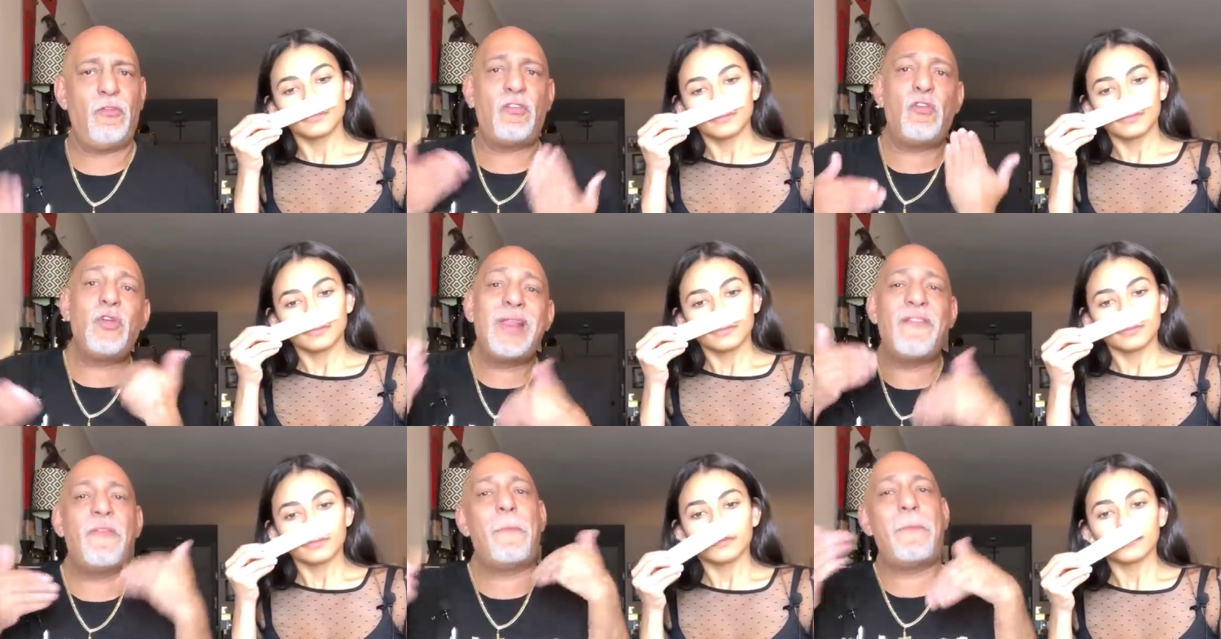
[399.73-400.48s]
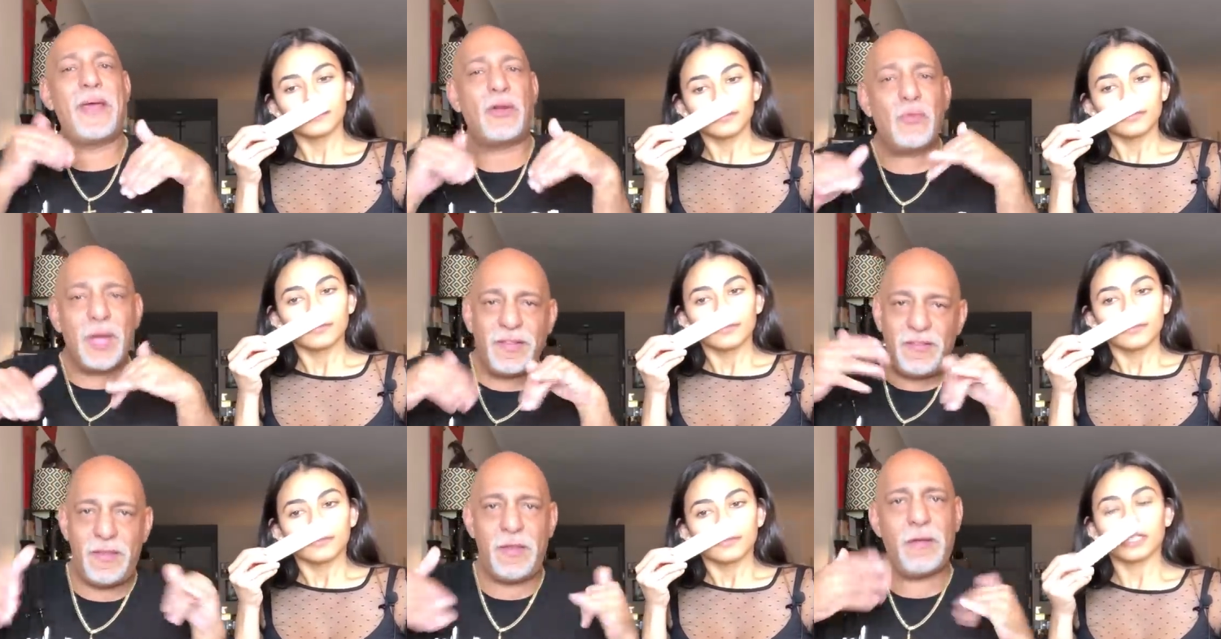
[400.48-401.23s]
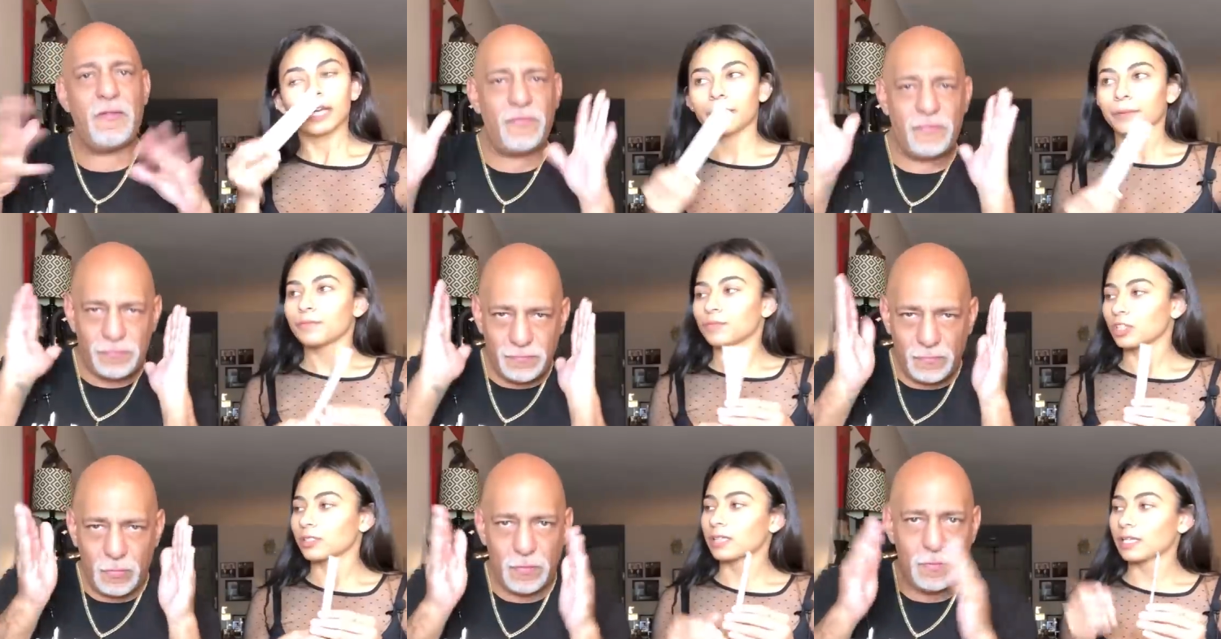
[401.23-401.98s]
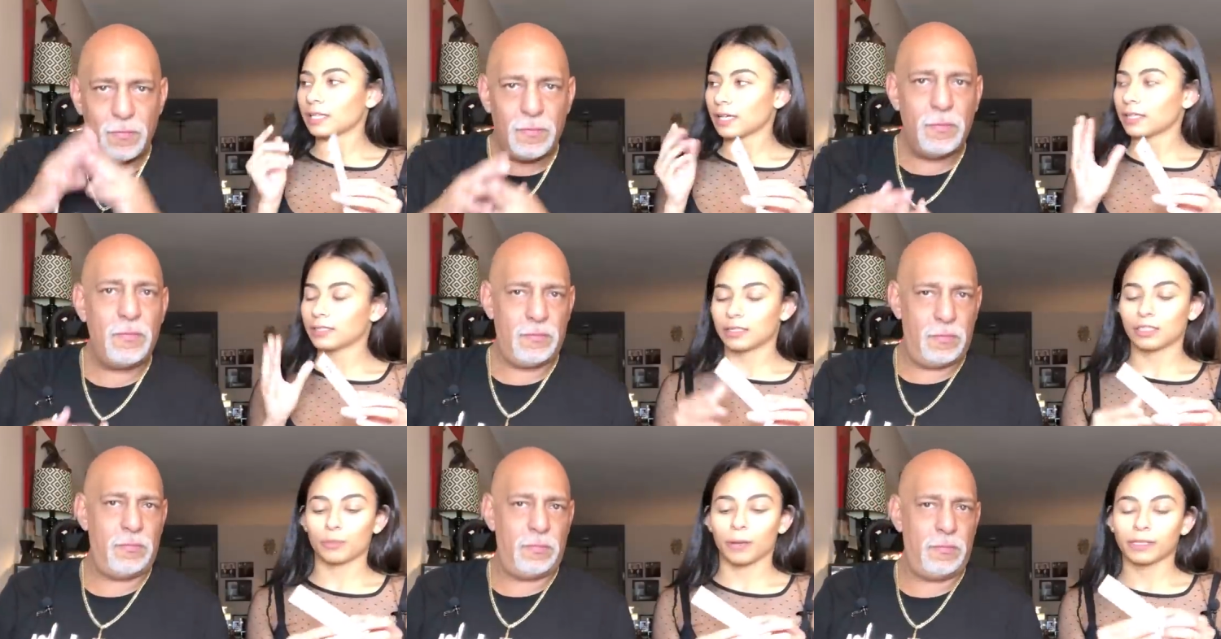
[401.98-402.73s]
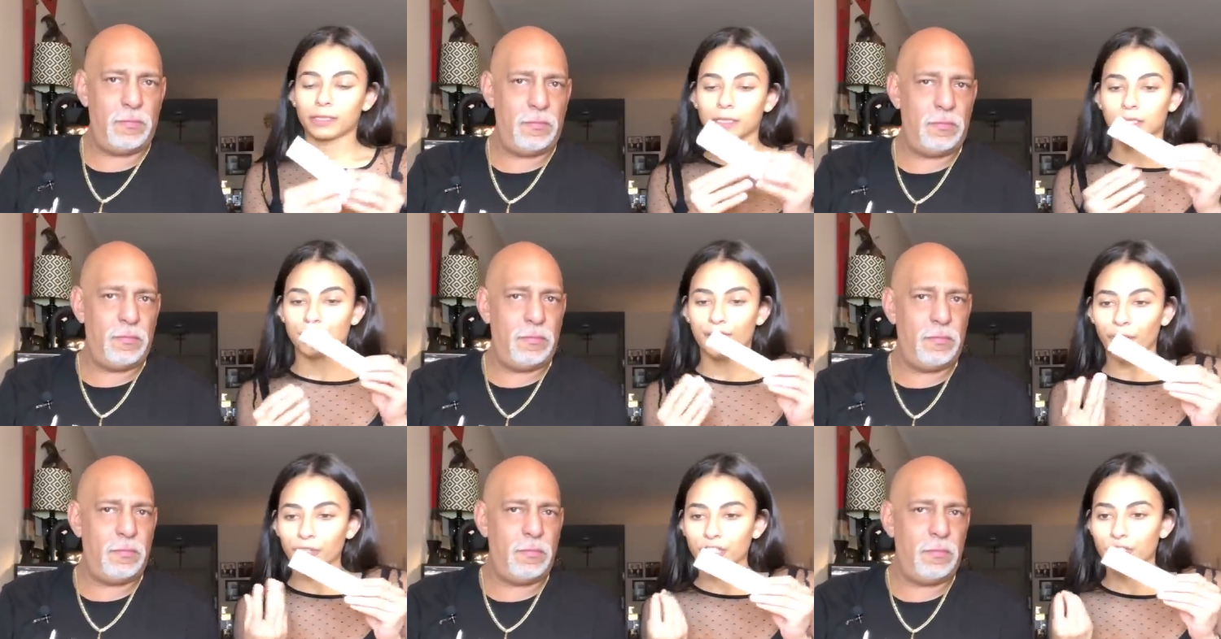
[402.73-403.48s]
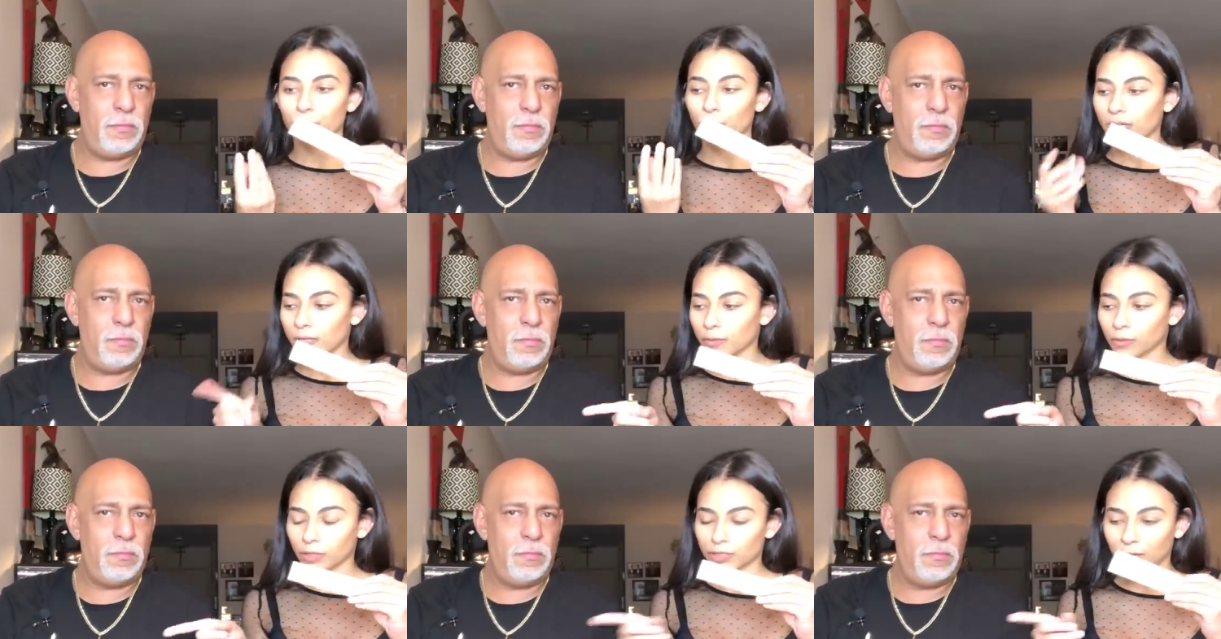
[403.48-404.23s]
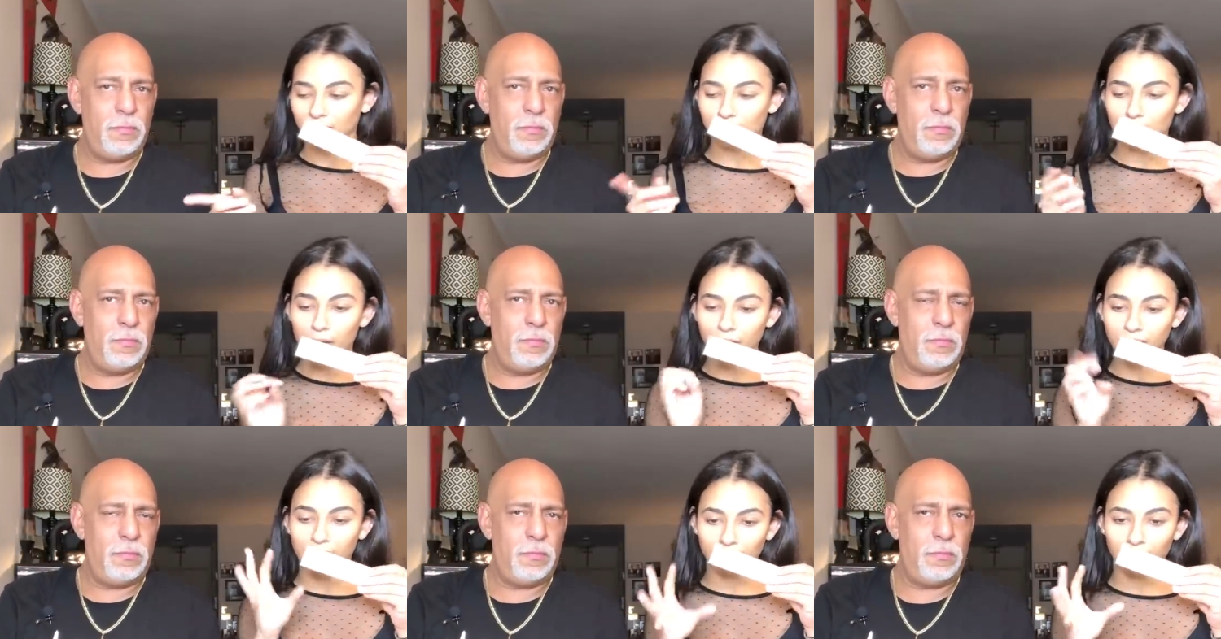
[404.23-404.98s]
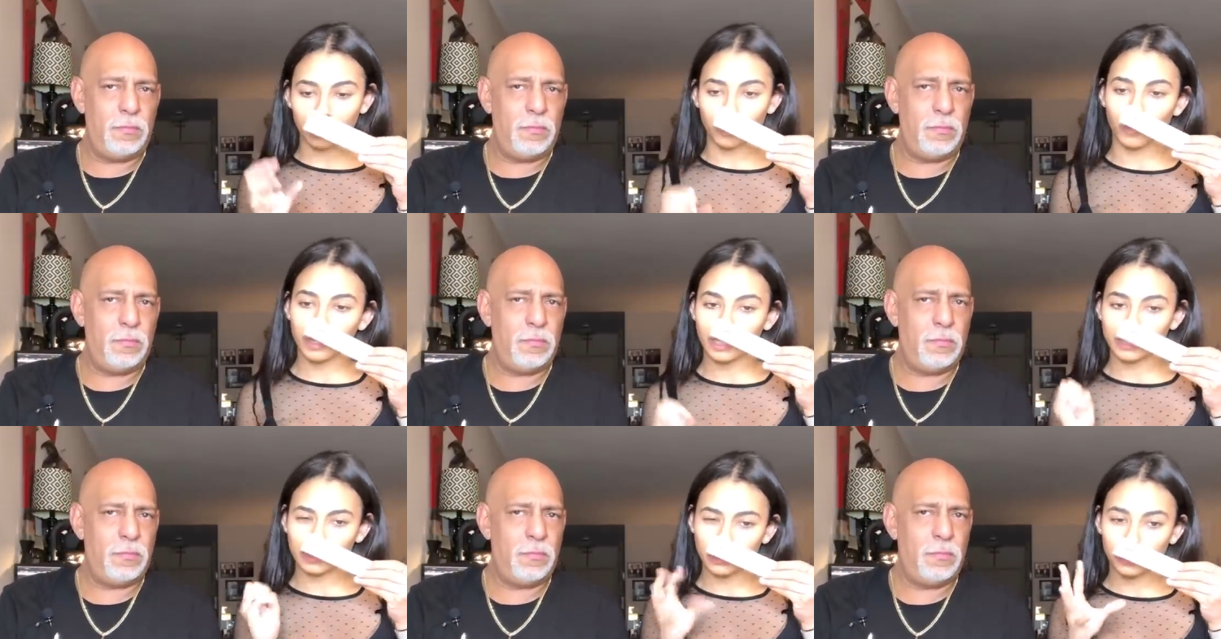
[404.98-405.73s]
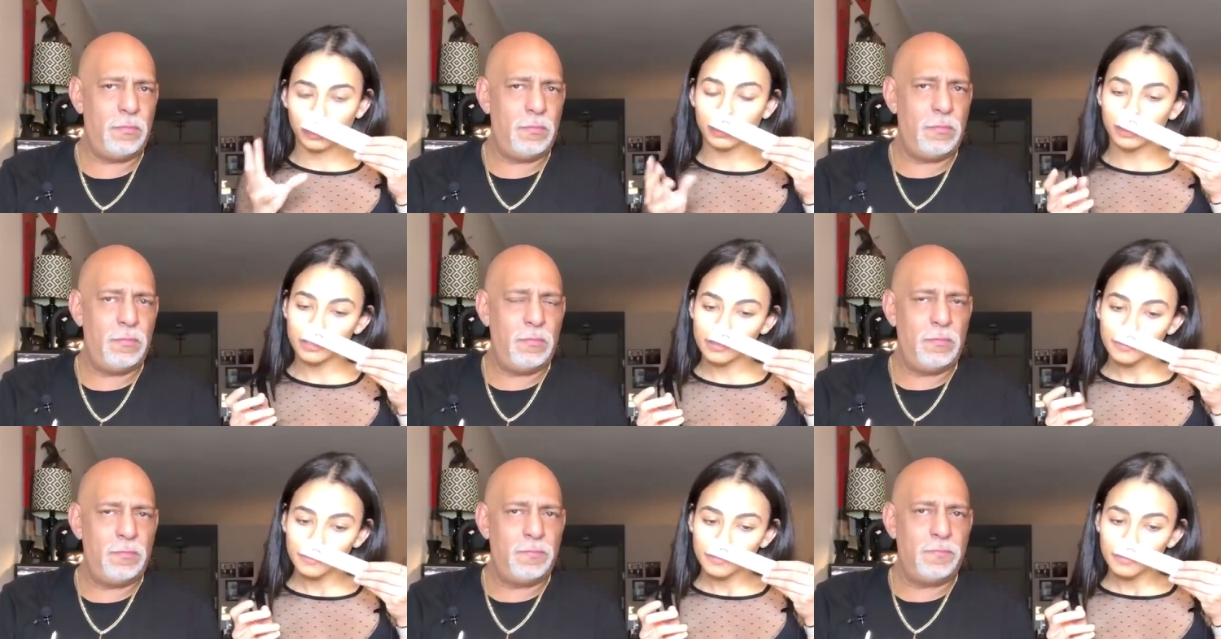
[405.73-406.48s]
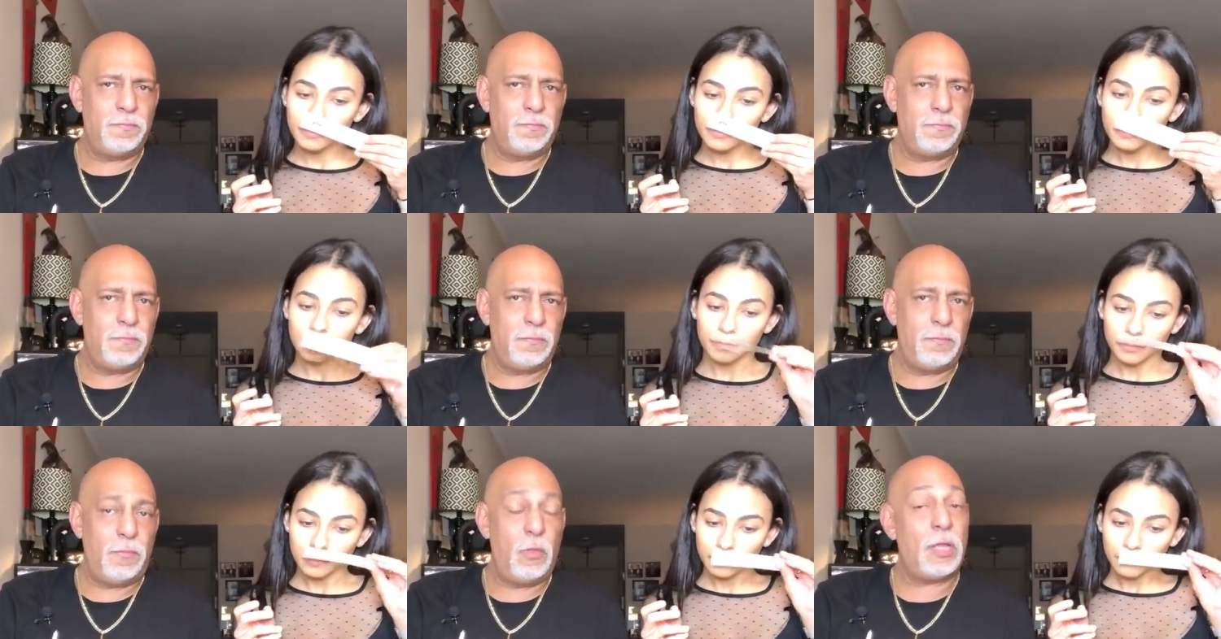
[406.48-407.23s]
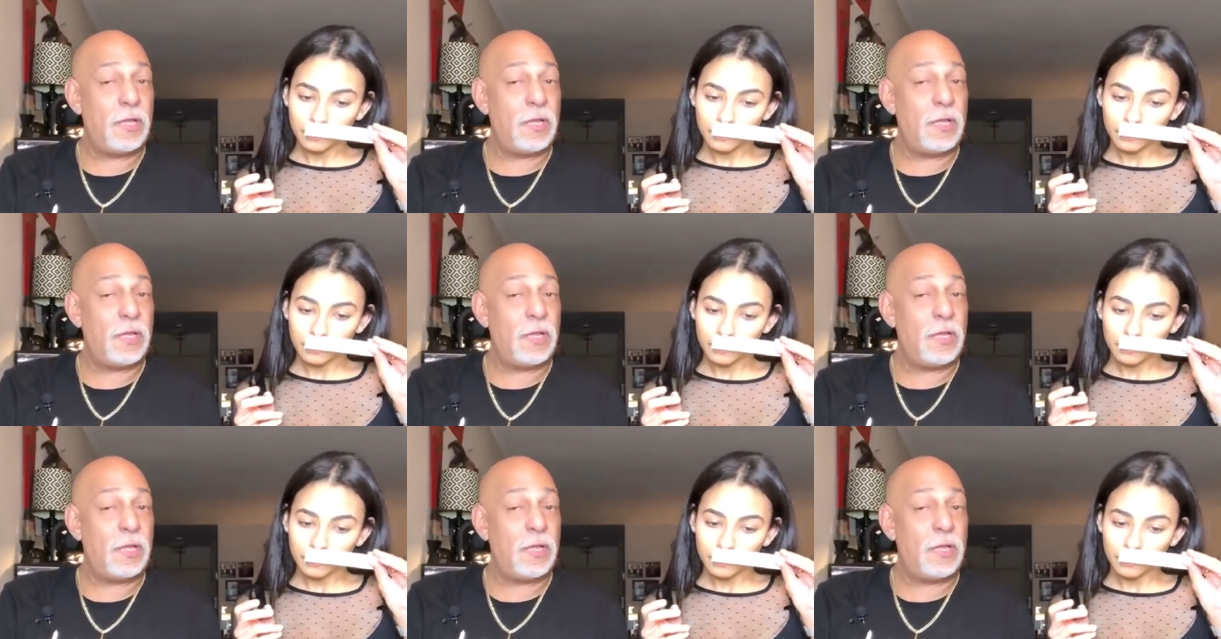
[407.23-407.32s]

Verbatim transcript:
Speaker 1: Just so you can have a better idea.
Speaker 2: Yeah, just as I suspected, it's very sweet because I smelled that right away, like the sweetness.
Speaker 1: You